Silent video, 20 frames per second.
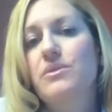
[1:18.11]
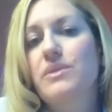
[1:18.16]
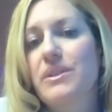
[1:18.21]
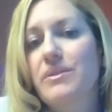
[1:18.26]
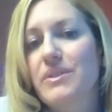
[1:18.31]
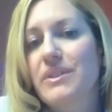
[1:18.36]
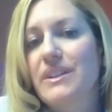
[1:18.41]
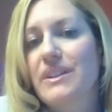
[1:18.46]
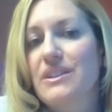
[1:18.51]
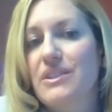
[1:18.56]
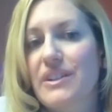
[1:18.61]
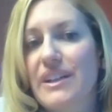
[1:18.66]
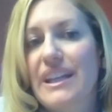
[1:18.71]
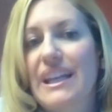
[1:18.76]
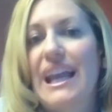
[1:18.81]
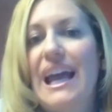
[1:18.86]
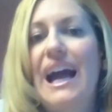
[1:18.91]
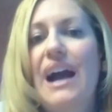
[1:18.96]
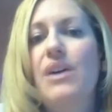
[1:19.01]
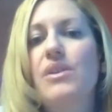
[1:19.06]
really look at
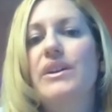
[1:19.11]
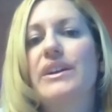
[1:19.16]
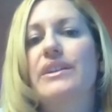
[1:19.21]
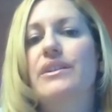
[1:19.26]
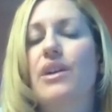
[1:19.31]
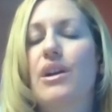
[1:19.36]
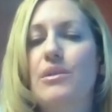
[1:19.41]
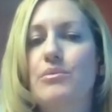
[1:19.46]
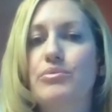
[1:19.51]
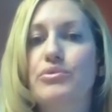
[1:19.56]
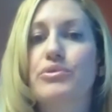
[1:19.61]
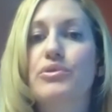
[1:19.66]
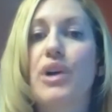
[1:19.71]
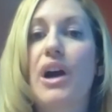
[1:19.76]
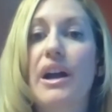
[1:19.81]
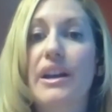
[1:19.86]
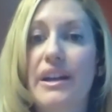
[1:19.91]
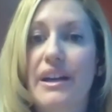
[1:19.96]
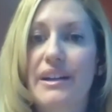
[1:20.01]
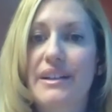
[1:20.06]
how can our
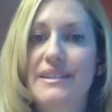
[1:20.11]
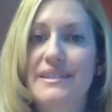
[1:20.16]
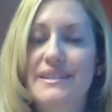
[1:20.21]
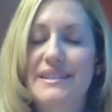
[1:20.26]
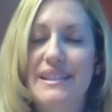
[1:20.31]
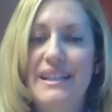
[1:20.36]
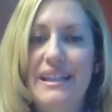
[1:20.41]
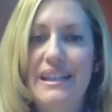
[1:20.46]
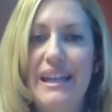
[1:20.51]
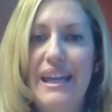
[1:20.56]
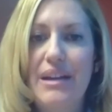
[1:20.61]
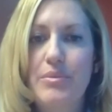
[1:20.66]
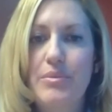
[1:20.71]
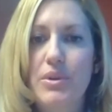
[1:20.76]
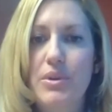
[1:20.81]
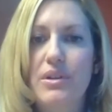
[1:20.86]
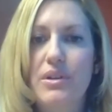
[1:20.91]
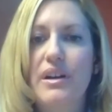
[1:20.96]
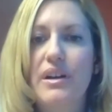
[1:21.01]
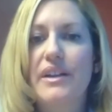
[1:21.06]
products
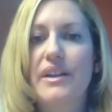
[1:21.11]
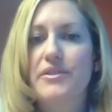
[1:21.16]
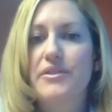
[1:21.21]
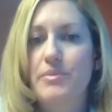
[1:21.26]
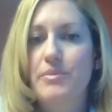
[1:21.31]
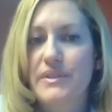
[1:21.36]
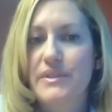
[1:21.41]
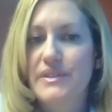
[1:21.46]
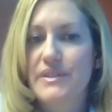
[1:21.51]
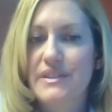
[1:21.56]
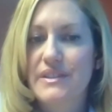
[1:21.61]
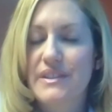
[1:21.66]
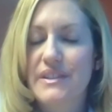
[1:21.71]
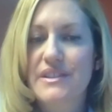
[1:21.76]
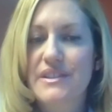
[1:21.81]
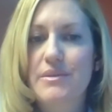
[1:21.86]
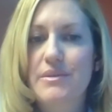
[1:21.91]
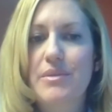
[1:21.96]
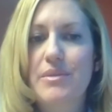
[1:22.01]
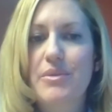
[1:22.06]
enable other businesses
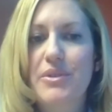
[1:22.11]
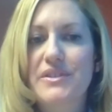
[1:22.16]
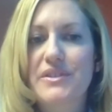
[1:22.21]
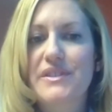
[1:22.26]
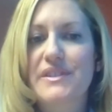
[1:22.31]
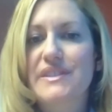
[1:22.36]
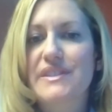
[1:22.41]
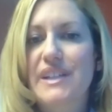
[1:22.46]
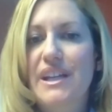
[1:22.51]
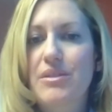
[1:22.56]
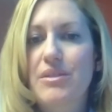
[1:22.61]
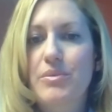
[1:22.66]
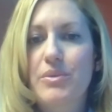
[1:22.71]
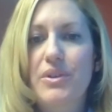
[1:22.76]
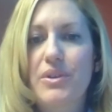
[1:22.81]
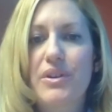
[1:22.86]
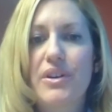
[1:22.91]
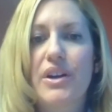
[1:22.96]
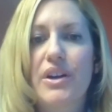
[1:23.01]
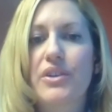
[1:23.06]
to be more
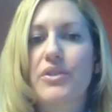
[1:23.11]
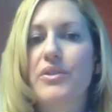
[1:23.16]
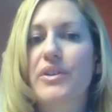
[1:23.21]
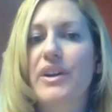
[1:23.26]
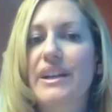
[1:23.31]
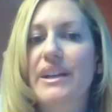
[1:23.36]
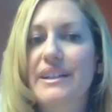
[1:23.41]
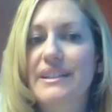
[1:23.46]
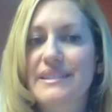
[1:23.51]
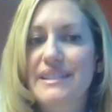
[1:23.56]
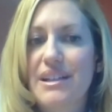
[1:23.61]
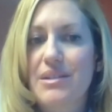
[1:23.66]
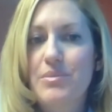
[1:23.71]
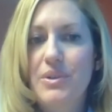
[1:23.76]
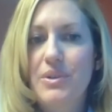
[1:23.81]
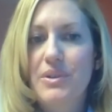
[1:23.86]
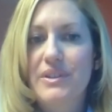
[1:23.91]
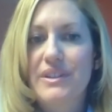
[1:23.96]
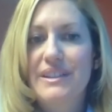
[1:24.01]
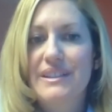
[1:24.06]
sustainable. A great
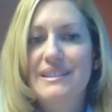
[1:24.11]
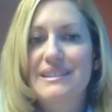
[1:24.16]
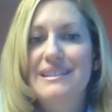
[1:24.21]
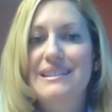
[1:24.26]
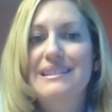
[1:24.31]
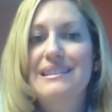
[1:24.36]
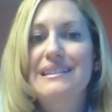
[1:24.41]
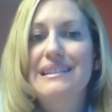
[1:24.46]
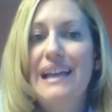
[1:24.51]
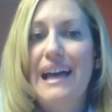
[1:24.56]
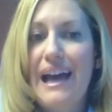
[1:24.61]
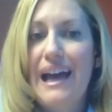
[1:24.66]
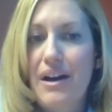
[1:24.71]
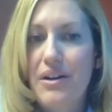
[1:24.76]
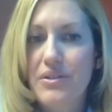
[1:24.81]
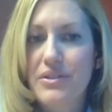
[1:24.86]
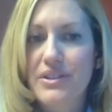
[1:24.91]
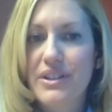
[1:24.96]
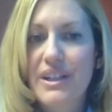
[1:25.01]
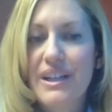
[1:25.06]
example is
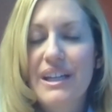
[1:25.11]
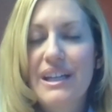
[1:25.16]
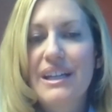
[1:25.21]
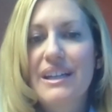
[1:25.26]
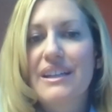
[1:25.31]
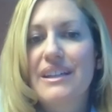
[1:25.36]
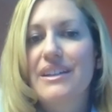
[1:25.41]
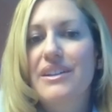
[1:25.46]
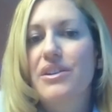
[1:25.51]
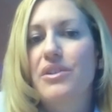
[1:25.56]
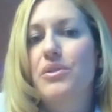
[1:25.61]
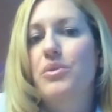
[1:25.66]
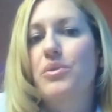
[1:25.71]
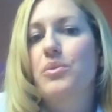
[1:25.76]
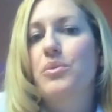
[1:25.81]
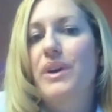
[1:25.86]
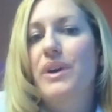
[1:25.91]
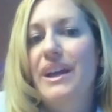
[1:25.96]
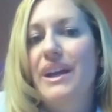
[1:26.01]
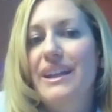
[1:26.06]
cloud.
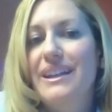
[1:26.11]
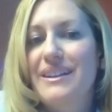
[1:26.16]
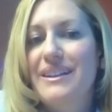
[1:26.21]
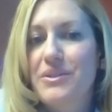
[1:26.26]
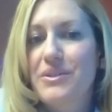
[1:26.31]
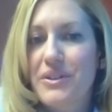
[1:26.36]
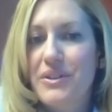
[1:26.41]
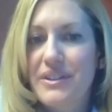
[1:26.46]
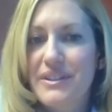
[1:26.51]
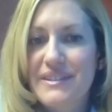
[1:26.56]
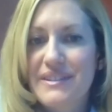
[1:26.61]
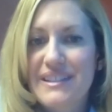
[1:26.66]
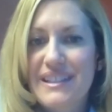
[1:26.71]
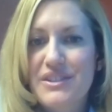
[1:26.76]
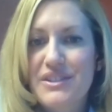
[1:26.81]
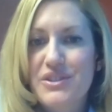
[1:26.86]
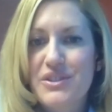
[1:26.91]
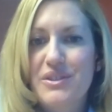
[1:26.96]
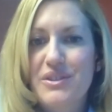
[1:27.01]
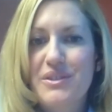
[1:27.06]
When an
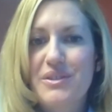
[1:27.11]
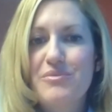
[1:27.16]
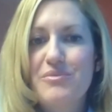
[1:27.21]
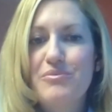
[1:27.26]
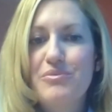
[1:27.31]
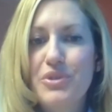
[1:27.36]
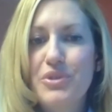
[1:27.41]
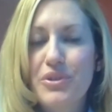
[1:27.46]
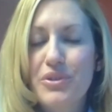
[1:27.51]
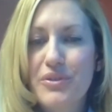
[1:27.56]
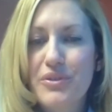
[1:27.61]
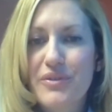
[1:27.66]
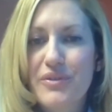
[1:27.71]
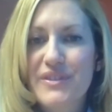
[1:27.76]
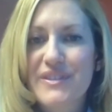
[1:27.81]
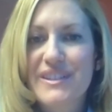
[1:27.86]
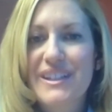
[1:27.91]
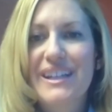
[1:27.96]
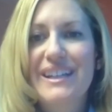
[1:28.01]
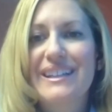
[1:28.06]
organization
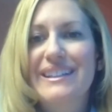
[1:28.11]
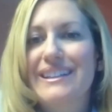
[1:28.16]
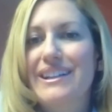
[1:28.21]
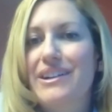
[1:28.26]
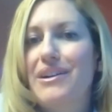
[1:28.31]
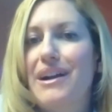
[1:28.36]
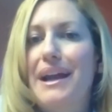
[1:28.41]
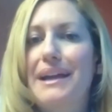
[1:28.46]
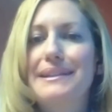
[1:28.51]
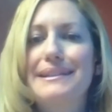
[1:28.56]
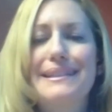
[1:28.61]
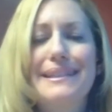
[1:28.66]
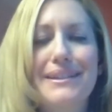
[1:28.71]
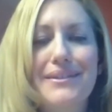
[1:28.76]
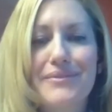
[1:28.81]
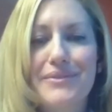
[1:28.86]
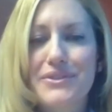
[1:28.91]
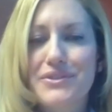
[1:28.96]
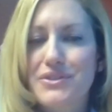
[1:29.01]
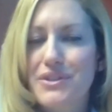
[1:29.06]
moves their IT
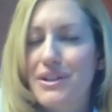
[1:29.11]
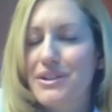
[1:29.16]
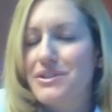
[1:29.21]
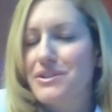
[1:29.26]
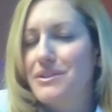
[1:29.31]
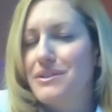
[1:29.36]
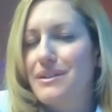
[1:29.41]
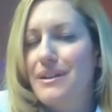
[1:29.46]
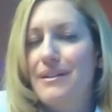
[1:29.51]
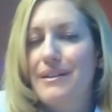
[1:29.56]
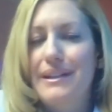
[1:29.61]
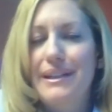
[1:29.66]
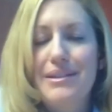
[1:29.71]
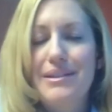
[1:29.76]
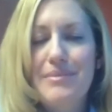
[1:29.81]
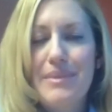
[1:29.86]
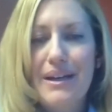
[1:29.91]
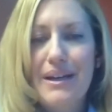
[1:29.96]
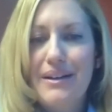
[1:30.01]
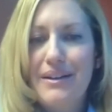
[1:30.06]
infrastructure, their
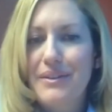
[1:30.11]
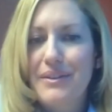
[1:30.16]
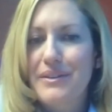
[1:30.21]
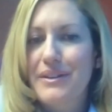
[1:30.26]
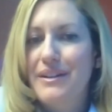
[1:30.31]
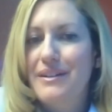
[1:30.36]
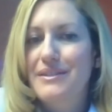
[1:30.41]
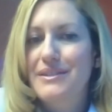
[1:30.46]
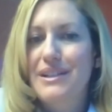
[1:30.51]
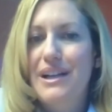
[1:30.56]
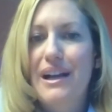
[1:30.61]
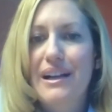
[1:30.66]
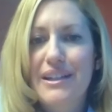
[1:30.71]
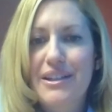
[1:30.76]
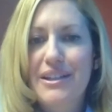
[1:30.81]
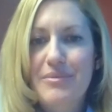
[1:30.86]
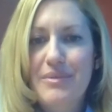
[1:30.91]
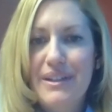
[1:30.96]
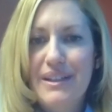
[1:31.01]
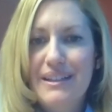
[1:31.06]
email, their
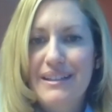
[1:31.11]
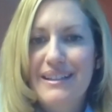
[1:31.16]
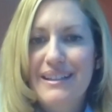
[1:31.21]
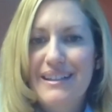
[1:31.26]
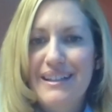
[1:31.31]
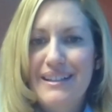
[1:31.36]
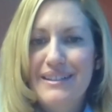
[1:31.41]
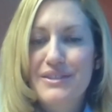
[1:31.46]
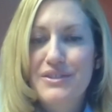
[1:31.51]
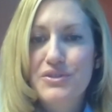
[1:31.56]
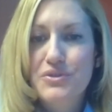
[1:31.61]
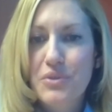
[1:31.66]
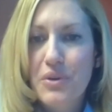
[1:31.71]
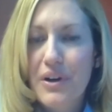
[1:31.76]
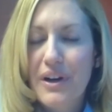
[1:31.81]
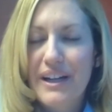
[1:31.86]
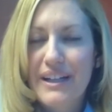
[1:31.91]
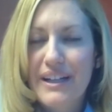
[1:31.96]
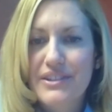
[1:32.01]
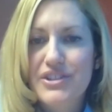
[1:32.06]
document
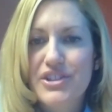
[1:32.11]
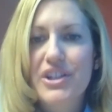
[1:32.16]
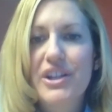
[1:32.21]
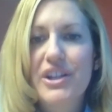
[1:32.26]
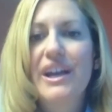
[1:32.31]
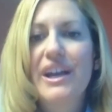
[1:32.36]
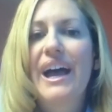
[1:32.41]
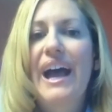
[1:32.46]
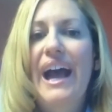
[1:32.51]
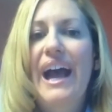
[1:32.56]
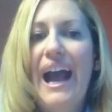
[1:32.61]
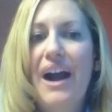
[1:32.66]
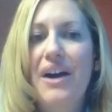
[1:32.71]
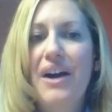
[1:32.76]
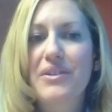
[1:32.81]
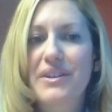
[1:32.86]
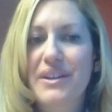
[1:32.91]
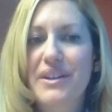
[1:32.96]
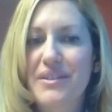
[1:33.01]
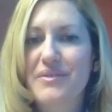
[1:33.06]
storage
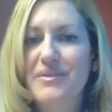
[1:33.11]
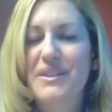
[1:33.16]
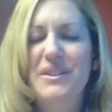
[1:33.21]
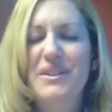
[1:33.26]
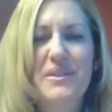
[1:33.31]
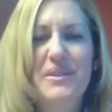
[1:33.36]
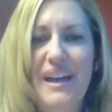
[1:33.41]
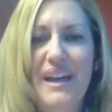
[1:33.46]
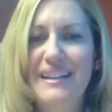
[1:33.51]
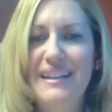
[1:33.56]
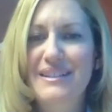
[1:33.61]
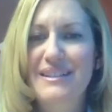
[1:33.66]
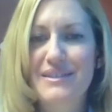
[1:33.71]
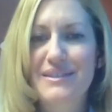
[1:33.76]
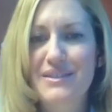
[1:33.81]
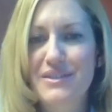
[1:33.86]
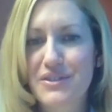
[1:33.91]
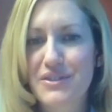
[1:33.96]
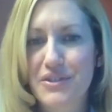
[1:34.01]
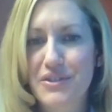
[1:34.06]
out of that
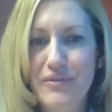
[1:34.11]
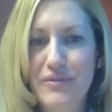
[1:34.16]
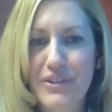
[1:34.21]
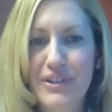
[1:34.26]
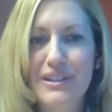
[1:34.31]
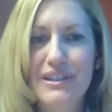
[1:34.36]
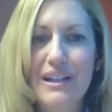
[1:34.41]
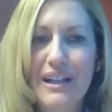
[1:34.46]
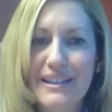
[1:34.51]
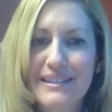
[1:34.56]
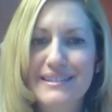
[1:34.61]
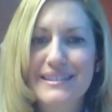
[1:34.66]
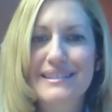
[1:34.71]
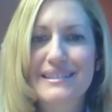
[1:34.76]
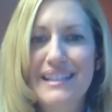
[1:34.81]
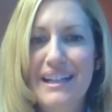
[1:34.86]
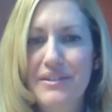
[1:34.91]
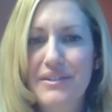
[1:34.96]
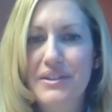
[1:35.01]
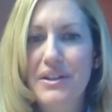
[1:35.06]
server closet
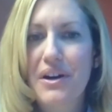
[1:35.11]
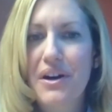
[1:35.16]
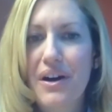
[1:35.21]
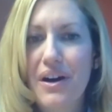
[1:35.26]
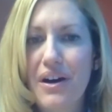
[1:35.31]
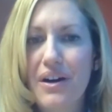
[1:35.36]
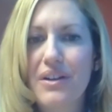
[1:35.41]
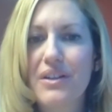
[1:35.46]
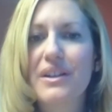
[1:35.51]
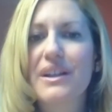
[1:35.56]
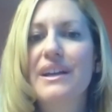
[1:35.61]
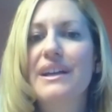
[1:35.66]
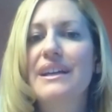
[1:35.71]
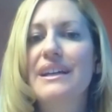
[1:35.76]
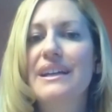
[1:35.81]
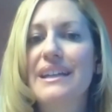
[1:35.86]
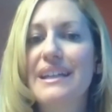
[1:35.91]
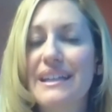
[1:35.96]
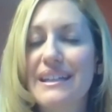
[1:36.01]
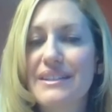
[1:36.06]
down the hall
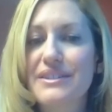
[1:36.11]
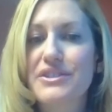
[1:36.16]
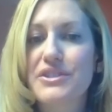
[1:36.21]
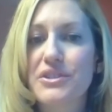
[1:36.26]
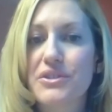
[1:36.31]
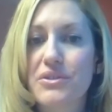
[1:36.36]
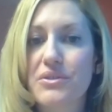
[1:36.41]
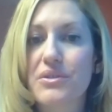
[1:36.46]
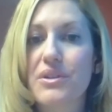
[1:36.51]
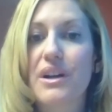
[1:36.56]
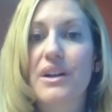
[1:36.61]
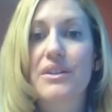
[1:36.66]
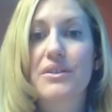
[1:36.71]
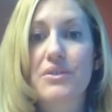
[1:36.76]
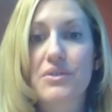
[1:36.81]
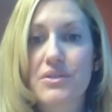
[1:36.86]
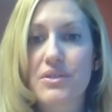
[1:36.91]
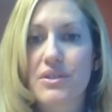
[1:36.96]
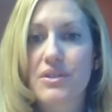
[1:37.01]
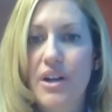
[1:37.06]
into a
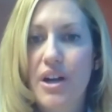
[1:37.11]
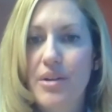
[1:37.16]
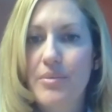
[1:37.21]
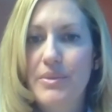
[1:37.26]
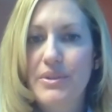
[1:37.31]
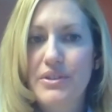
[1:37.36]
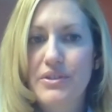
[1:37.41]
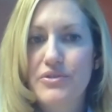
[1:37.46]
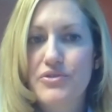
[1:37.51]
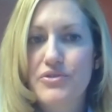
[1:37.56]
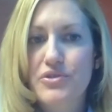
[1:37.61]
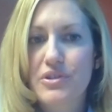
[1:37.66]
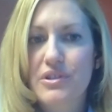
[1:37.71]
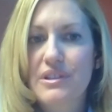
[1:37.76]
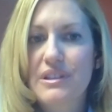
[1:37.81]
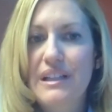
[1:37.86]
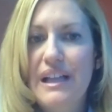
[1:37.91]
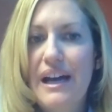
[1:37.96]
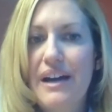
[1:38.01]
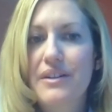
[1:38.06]
Google carbon neutral
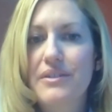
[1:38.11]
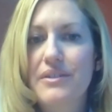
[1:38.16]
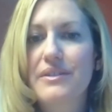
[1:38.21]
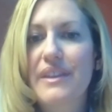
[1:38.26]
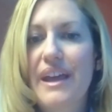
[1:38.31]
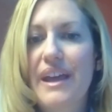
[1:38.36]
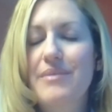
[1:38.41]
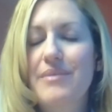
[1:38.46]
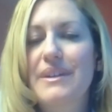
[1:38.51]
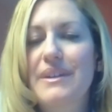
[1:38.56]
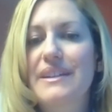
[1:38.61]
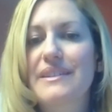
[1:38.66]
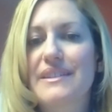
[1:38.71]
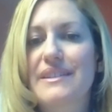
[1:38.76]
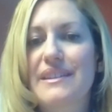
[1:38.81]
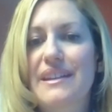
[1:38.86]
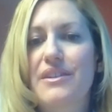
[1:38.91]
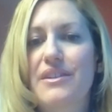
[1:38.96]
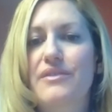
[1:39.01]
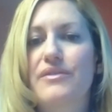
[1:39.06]
cloud, that means
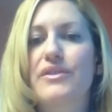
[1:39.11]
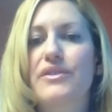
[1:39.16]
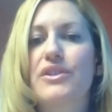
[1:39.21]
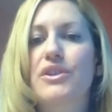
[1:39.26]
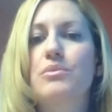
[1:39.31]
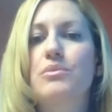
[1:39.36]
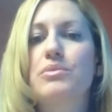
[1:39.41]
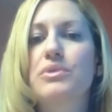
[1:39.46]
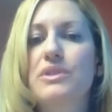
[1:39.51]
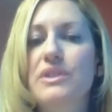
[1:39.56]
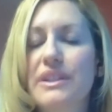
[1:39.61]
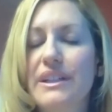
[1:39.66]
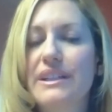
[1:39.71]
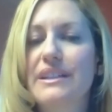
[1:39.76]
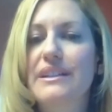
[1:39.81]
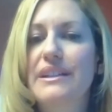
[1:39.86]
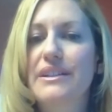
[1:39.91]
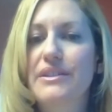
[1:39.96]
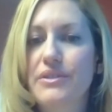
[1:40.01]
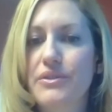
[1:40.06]
they're
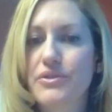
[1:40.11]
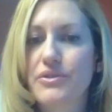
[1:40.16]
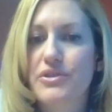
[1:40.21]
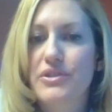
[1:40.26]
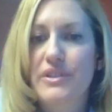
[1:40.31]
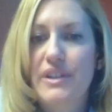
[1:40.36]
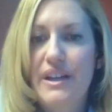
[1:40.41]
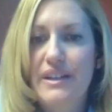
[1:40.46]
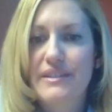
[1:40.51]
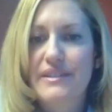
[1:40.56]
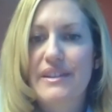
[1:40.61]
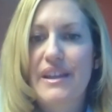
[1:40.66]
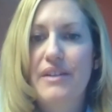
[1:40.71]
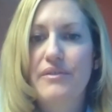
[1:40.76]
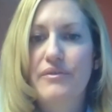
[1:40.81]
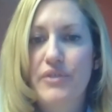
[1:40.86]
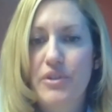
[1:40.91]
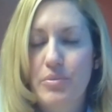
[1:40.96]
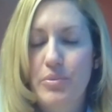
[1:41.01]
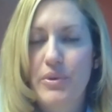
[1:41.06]
completely neutralized that
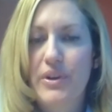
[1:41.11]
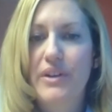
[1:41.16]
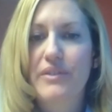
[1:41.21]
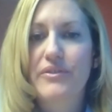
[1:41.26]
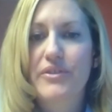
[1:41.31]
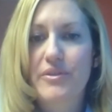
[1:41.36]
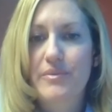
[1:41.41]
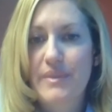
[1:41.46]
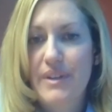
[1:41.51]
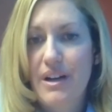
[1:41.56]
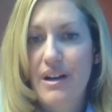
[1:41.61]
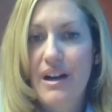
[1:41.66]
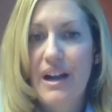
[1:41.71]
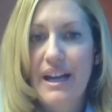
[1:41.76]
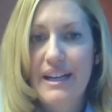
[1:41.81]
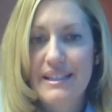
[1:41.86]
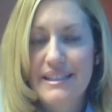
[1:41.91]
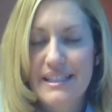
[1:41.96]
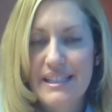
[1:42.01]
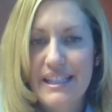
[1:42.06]
footprint from their
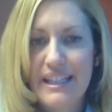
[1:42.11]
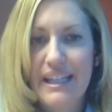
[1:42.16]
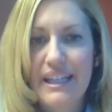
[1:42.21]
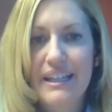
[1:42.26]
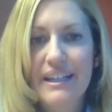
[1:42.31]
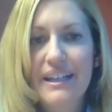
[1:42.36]
IT.